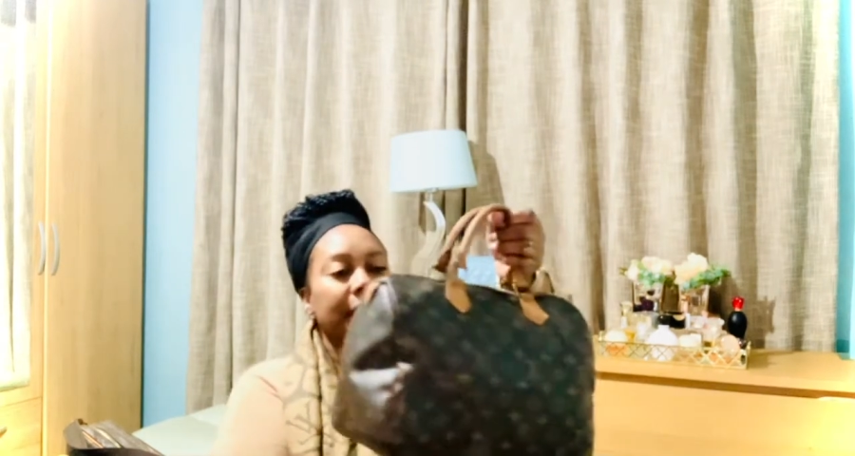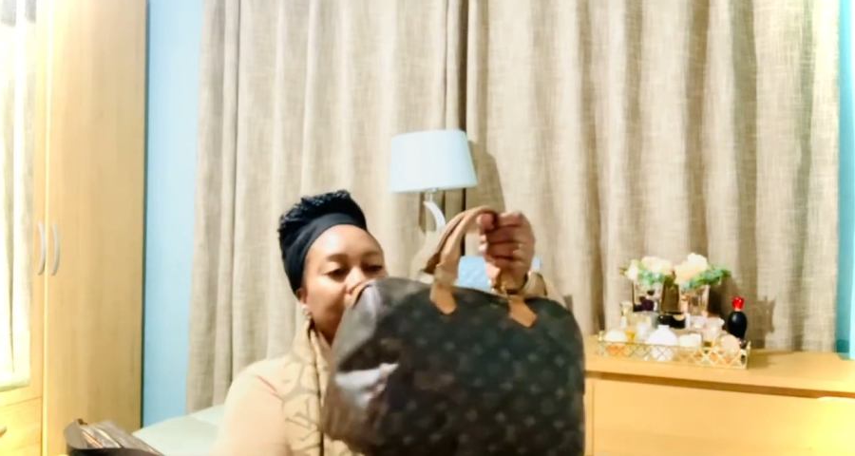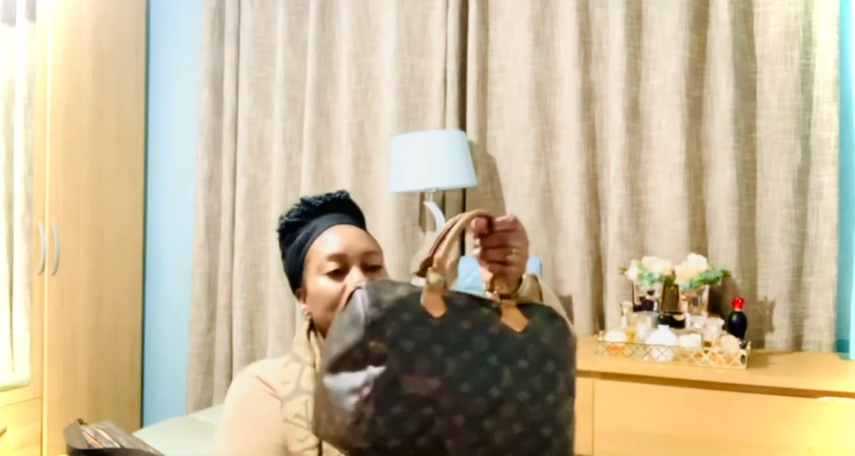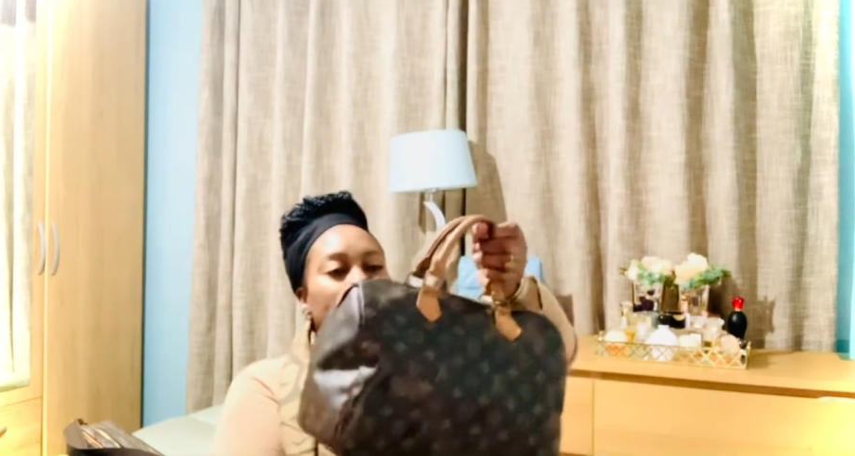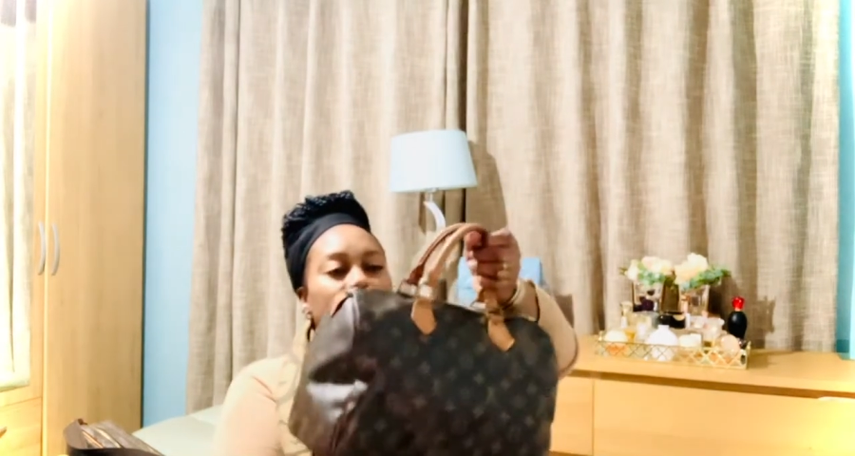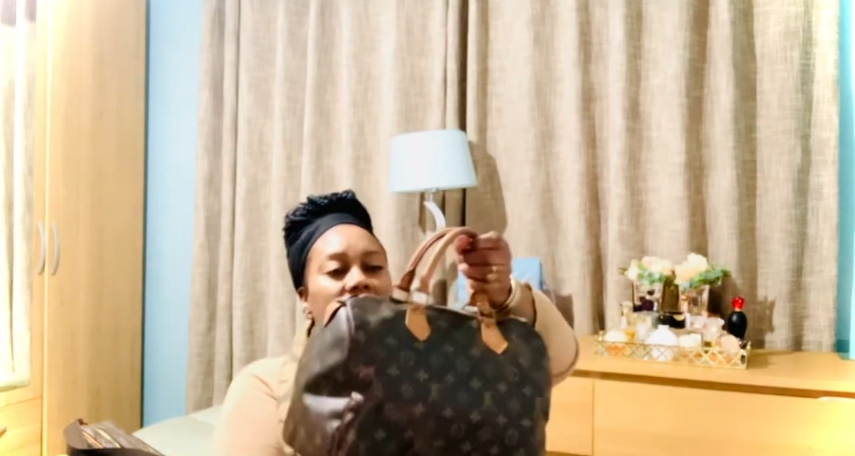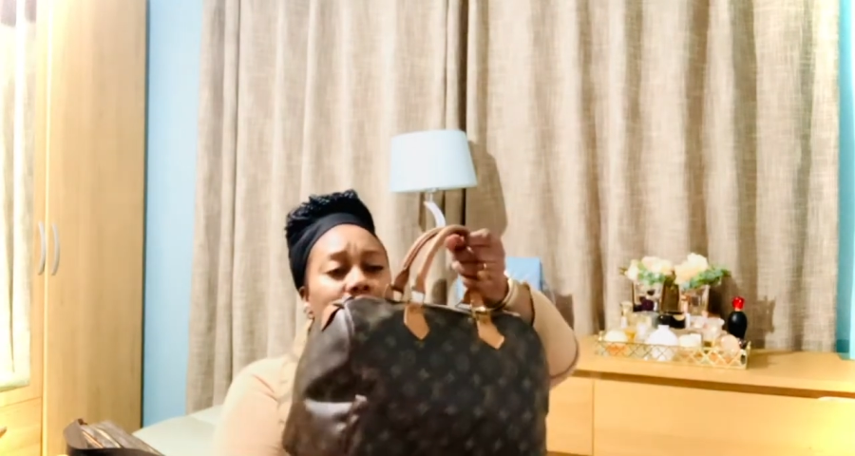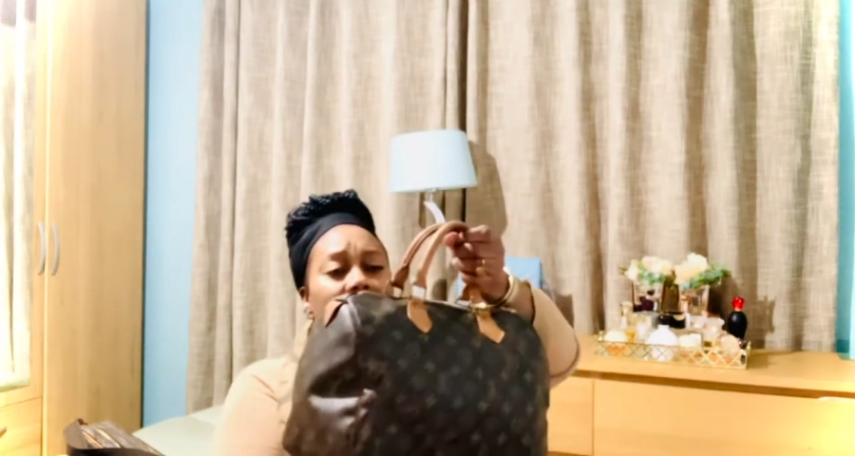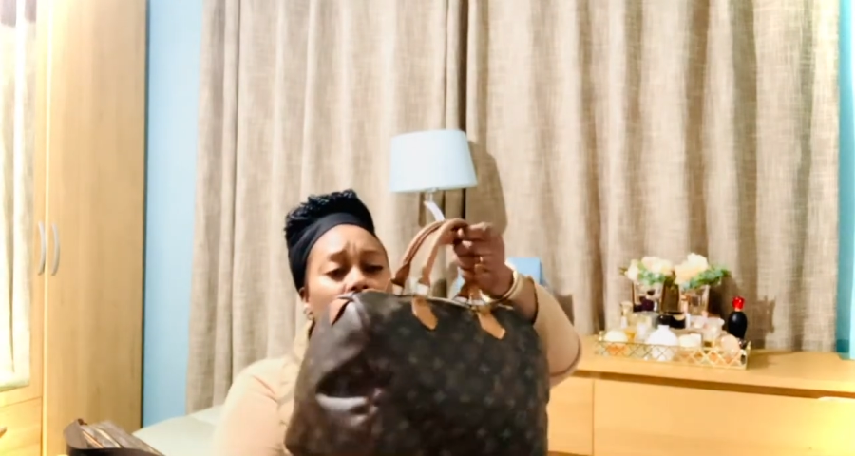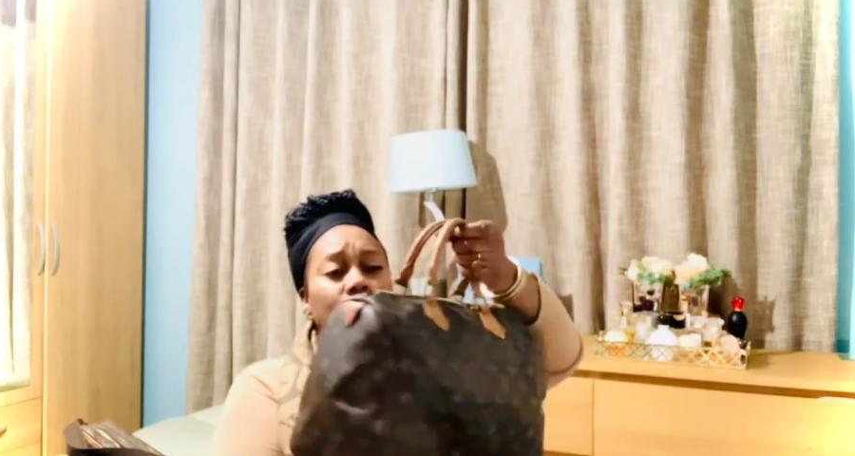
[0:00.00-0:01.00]
So the first
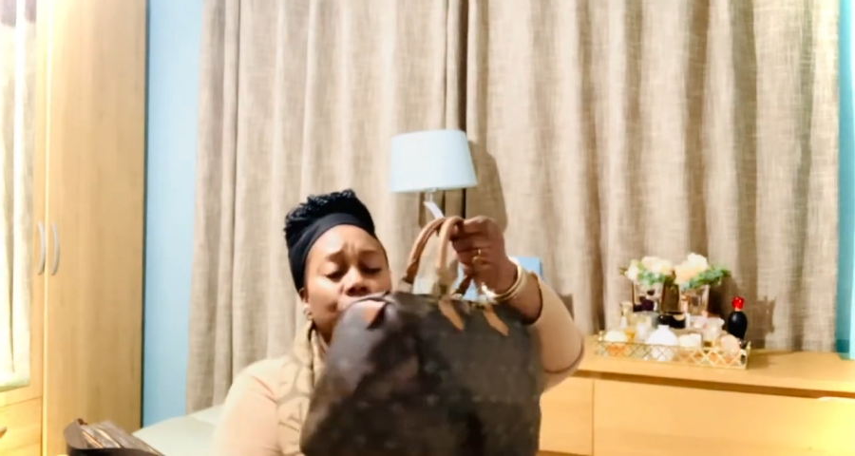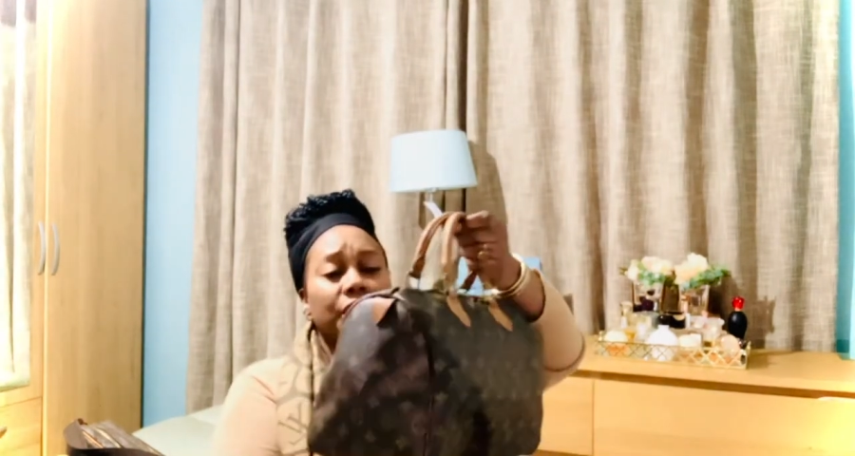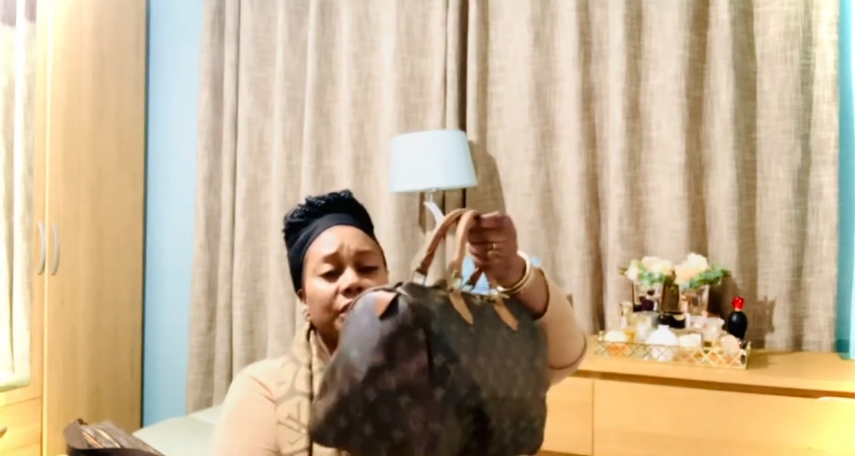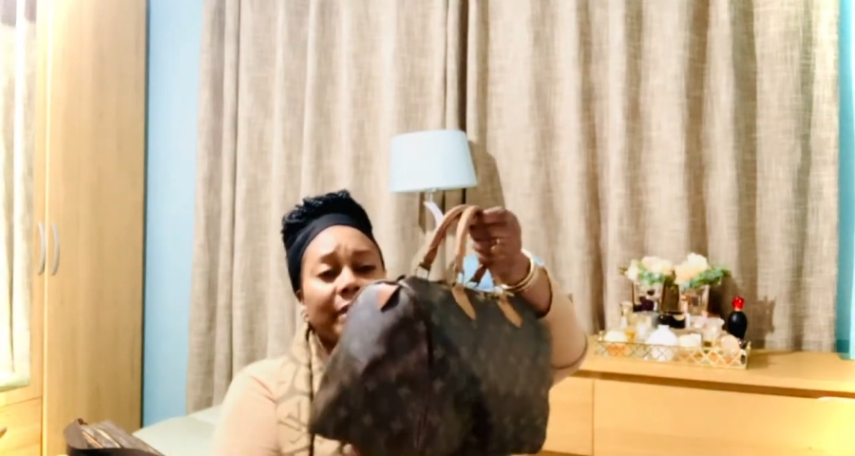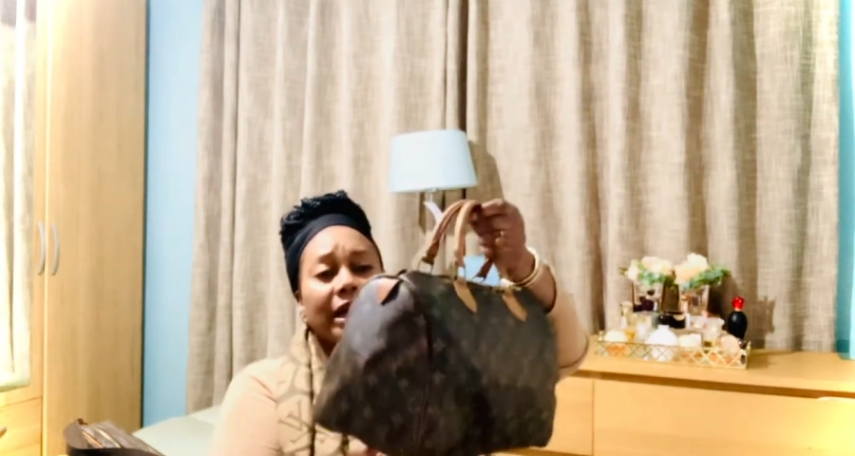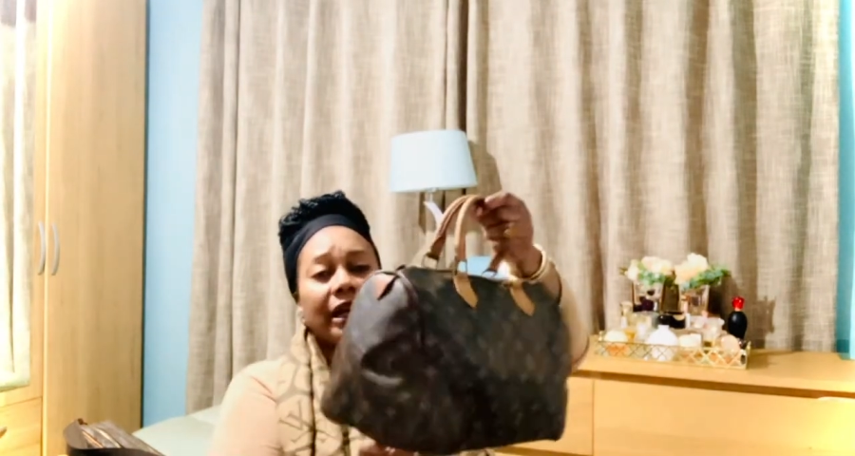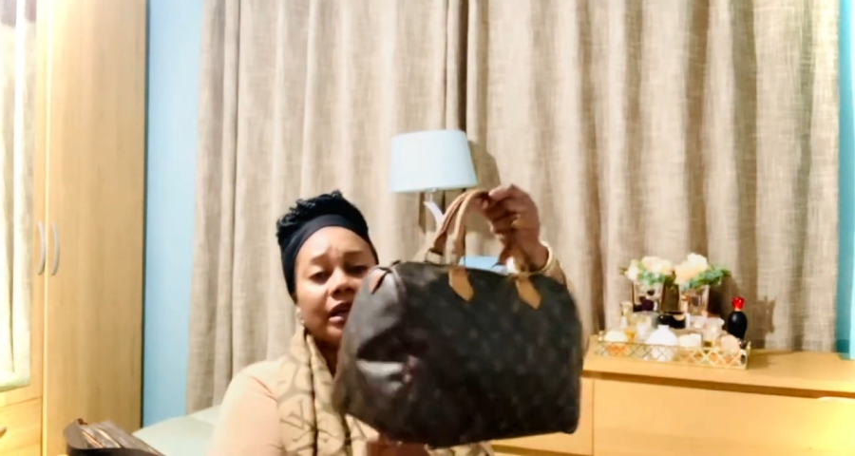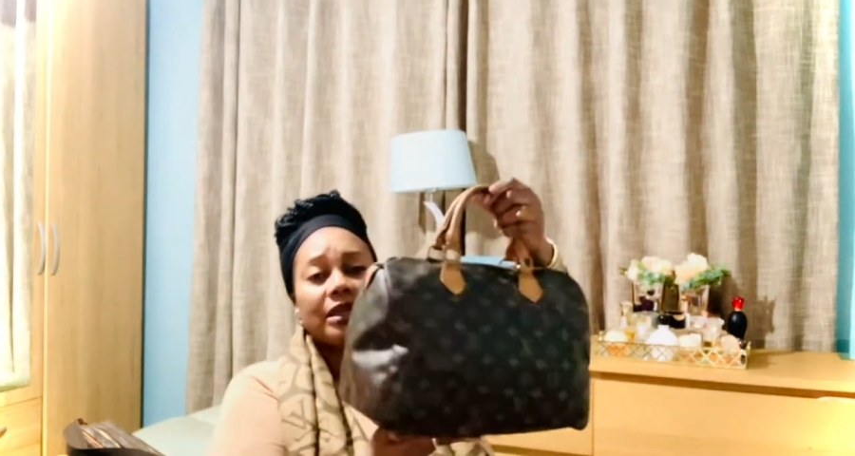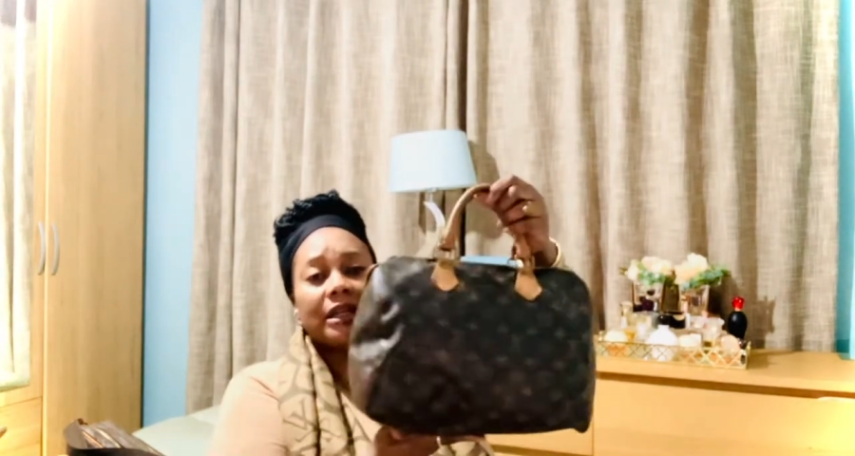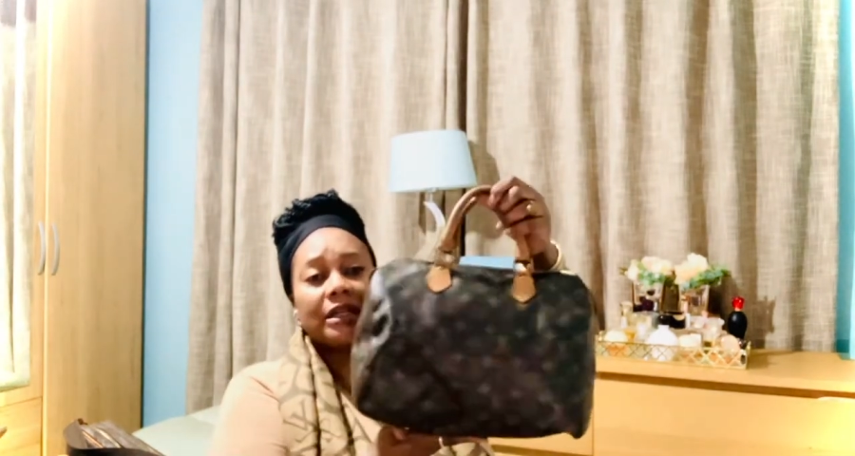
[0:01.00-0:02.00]
bag I'll show you is my
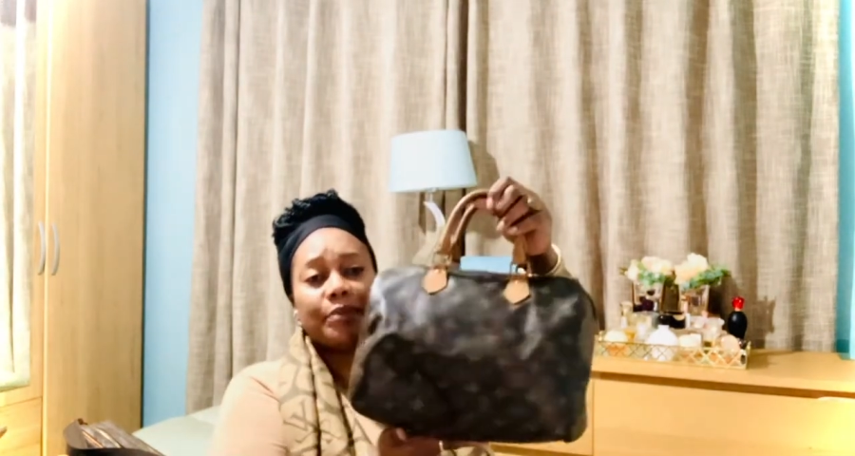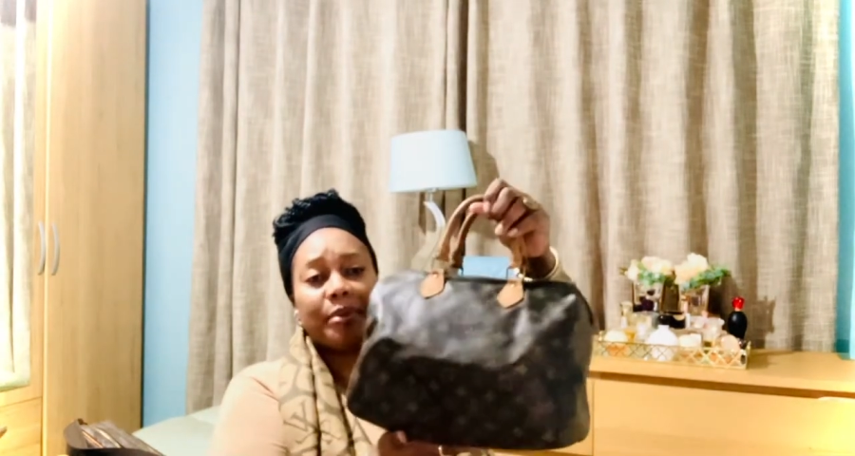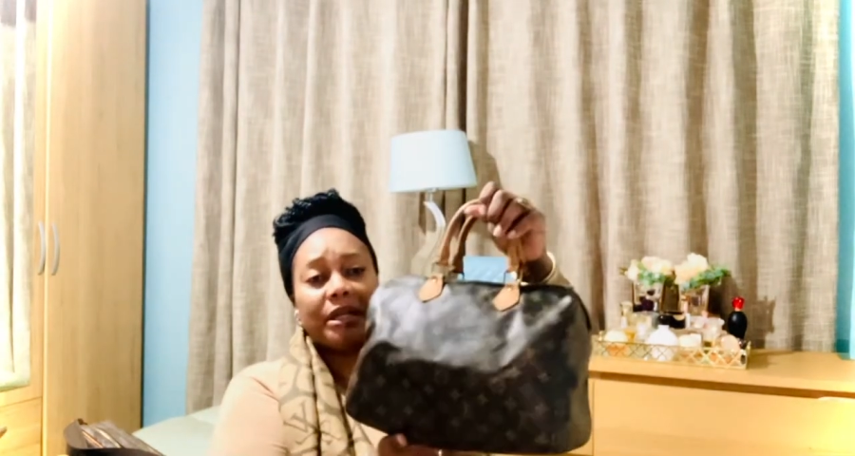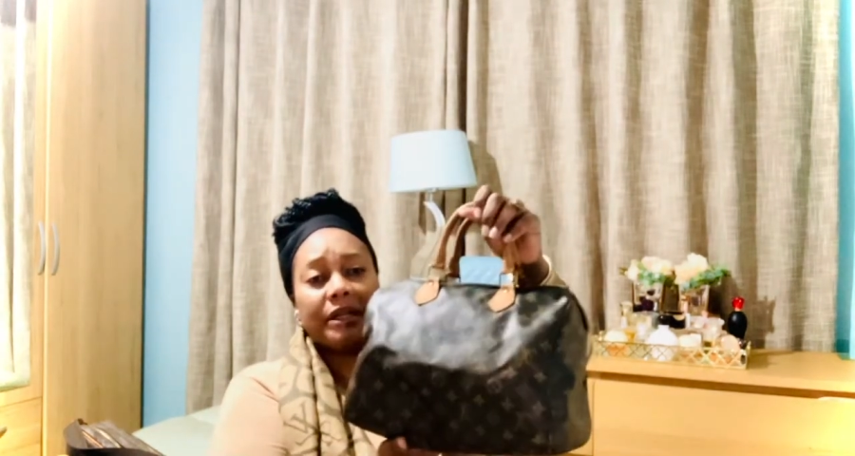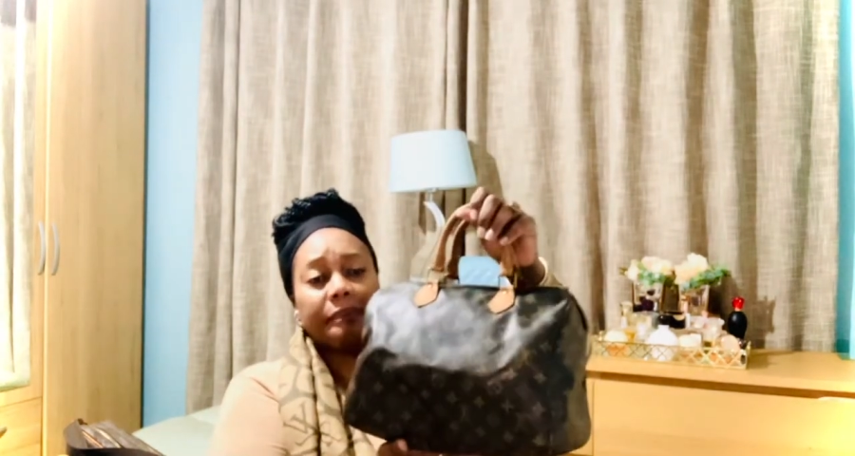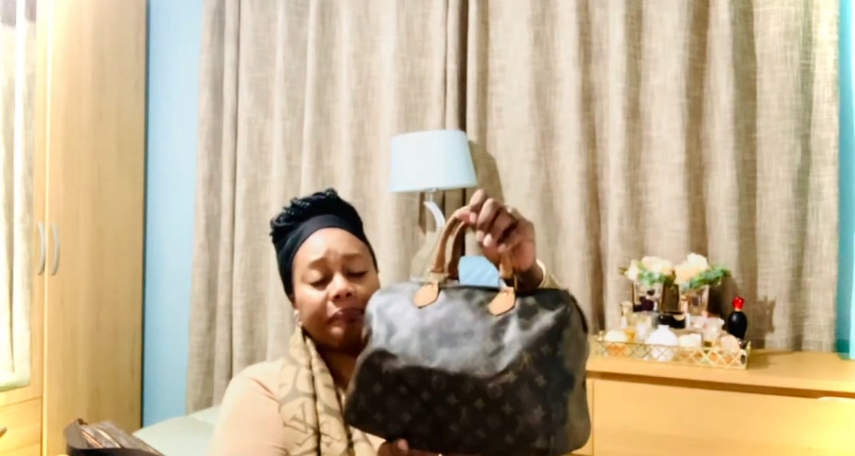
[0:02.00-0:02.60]
classic Speedy